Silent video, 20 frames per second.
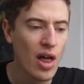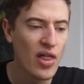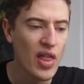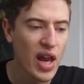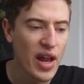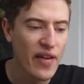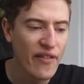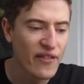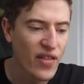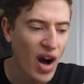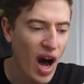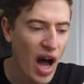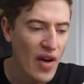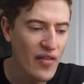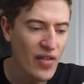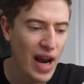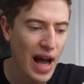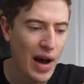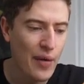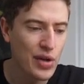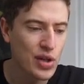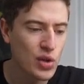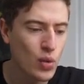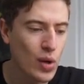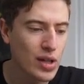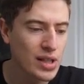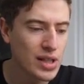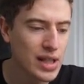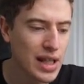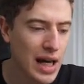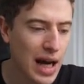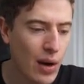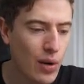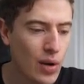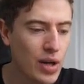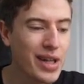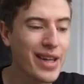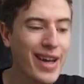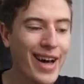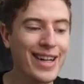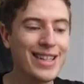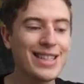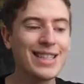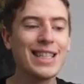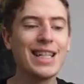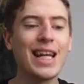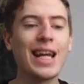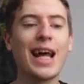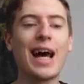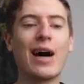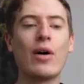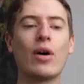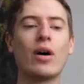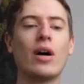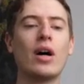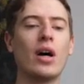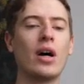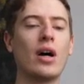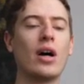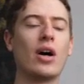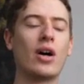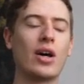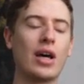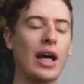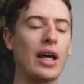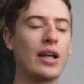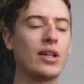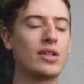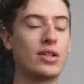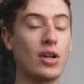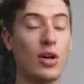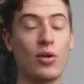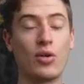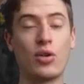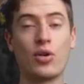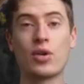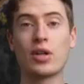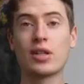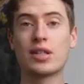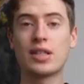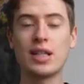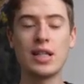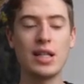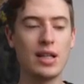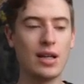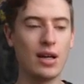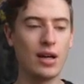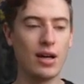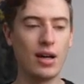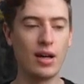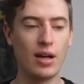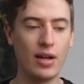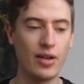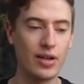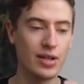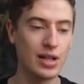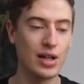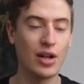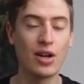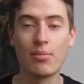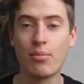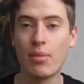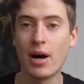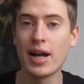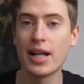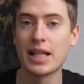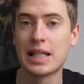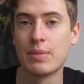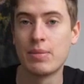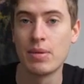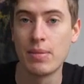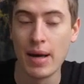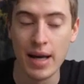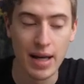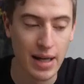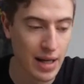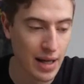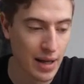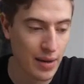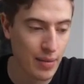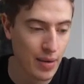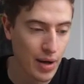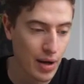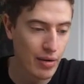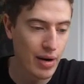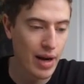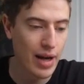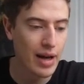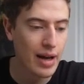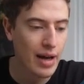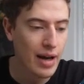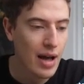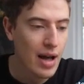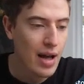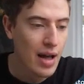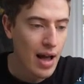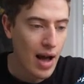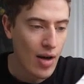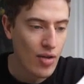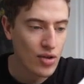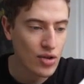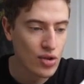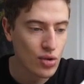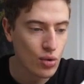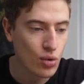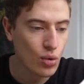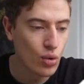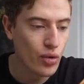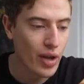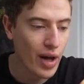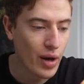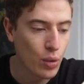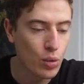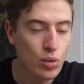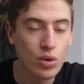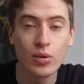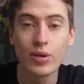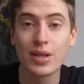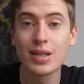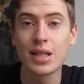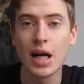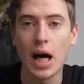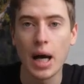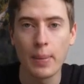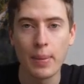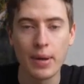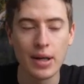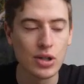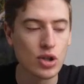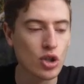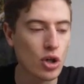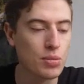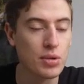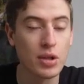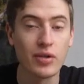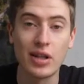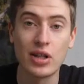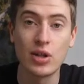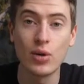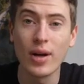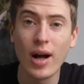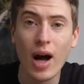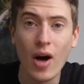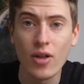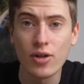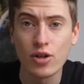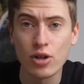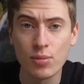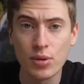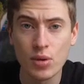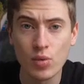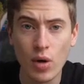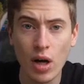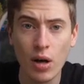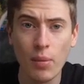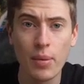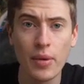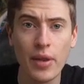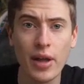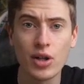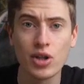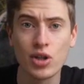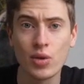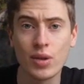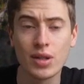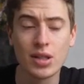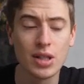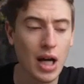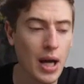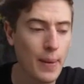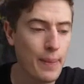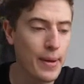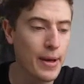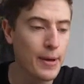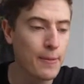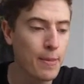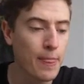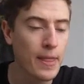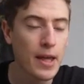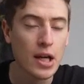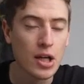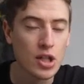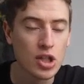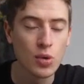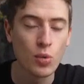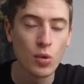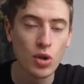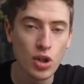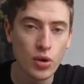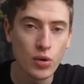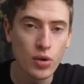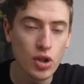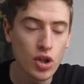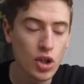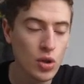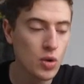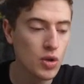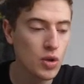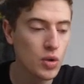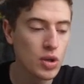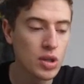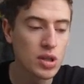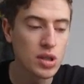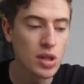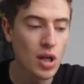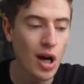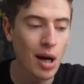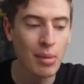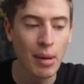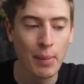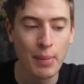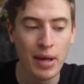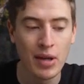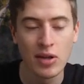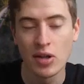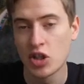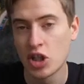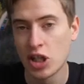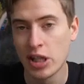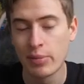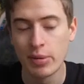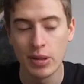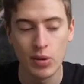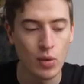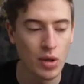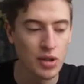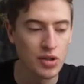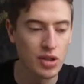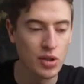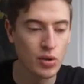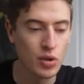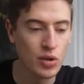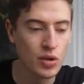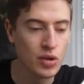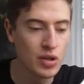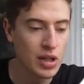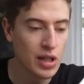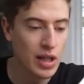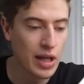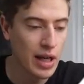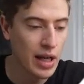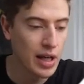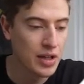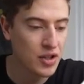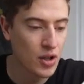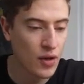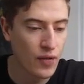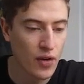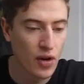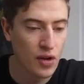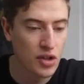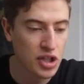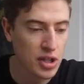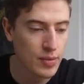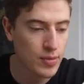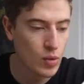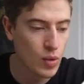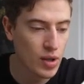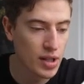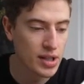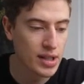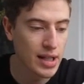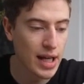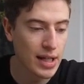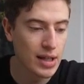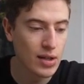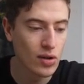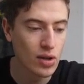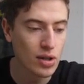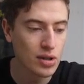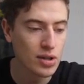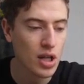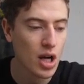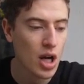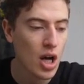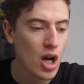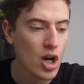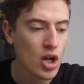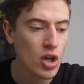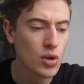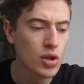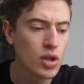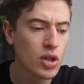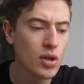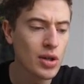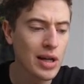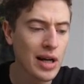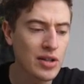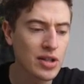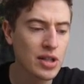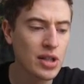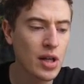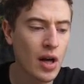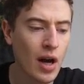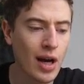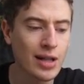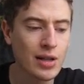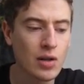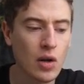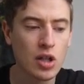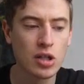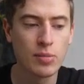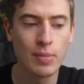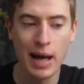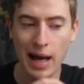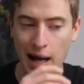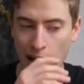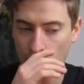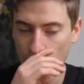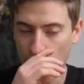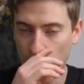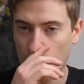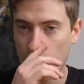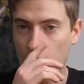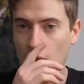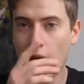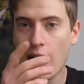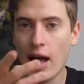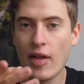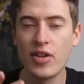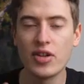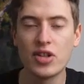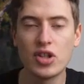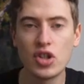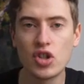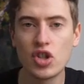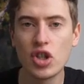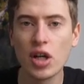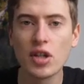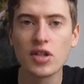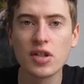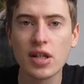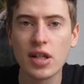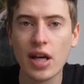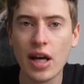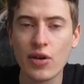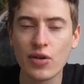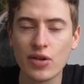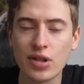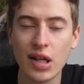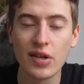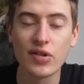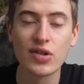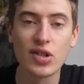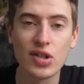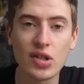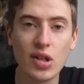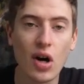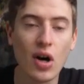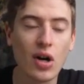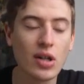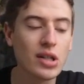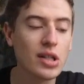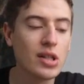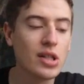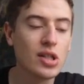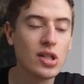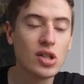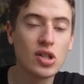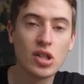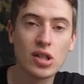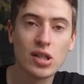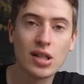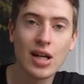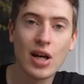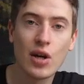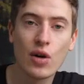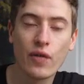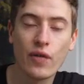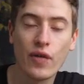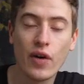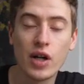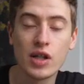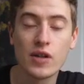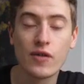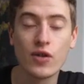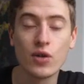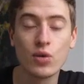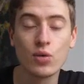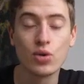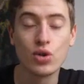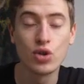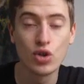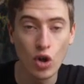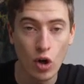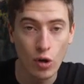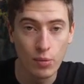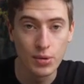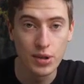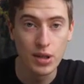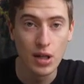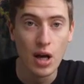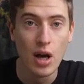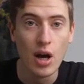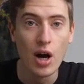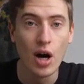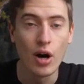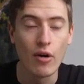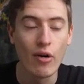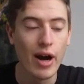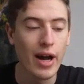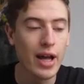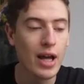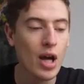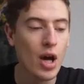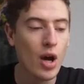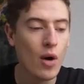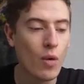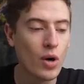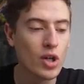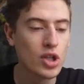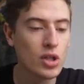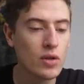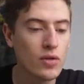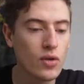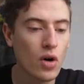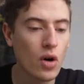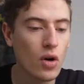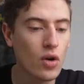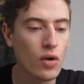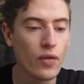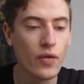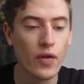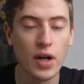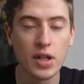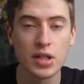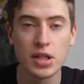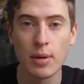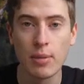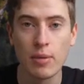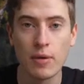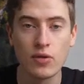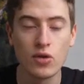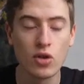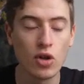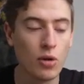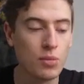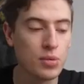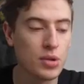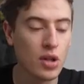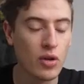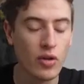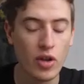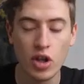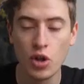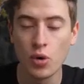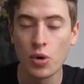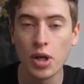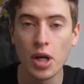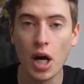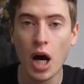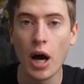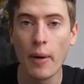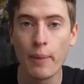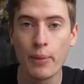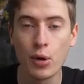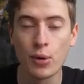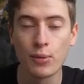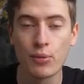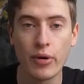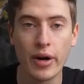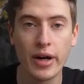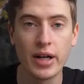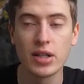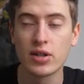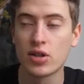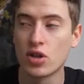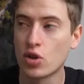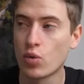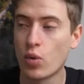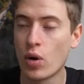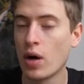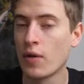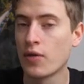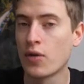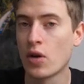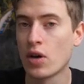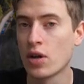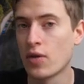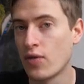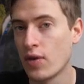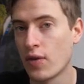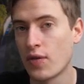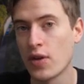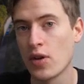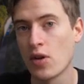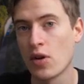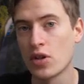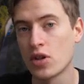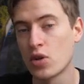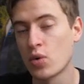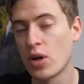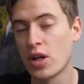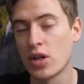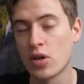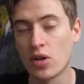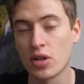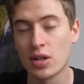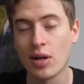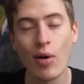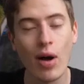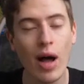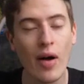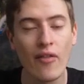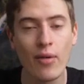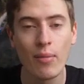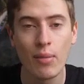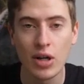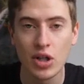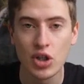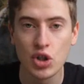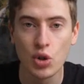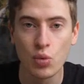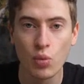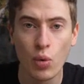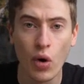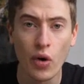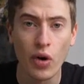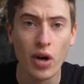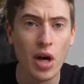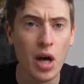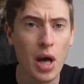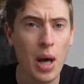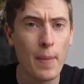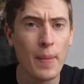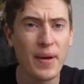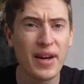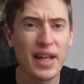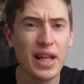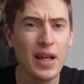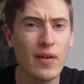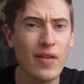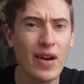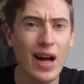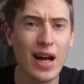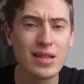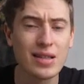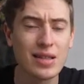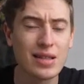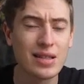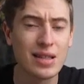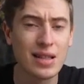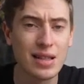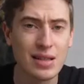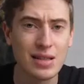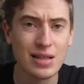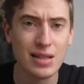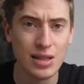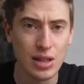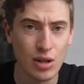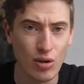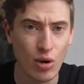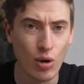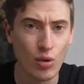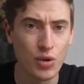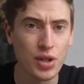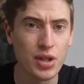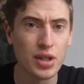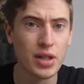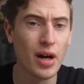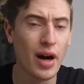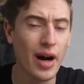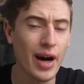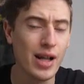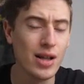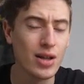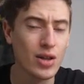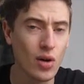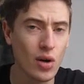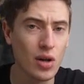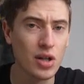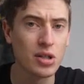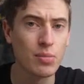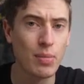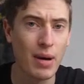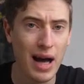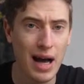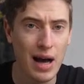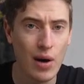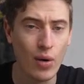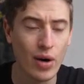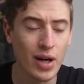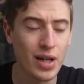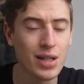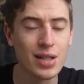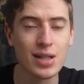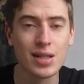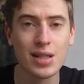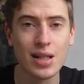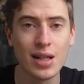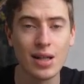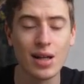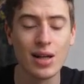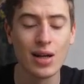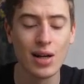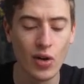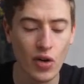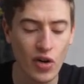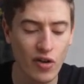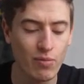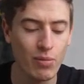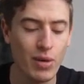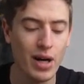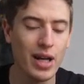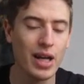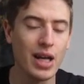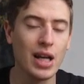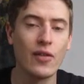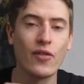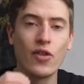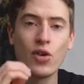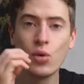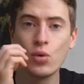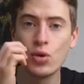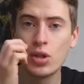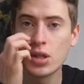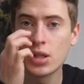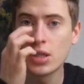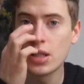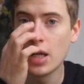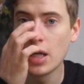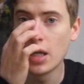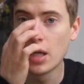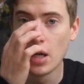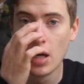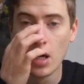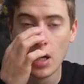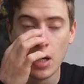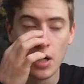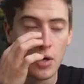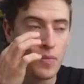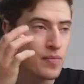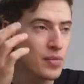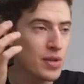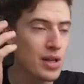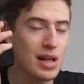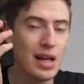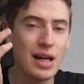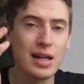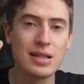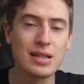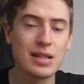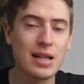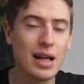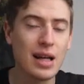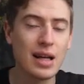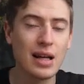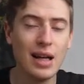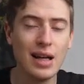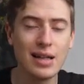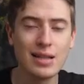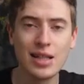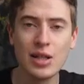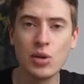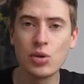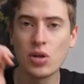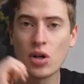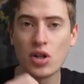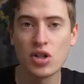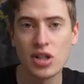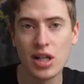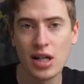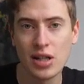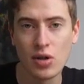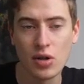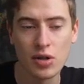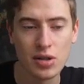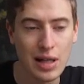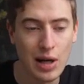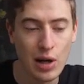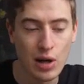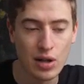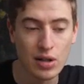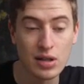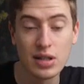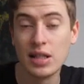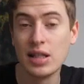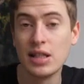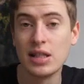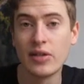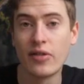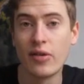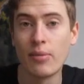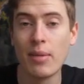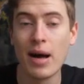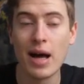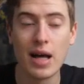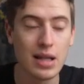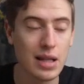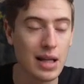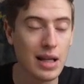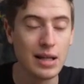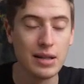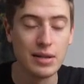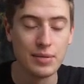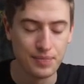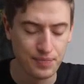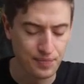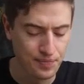35 an hour, 20 an hour, 90 an hour. Okay, so you can see there's a lot of money to be made here, alright? And they're all doing typing jobs. They're doing other jobs as well, but they're doing typing. So what you could do is you could start by being the cheapest one. So you can see here so far the cheapest one is $10. You could go down to $9 per hour. And this is just to get yourself started. This is just to get your first few jobs. Alright, once you've got your first couple of jobs, then you can up your price to $12, $15, $20, however much you want. But even as a 16-year-old, $9 per hour is still a lot of money. And if you just did, let's say you charge $10 an hour because it's easy for math, and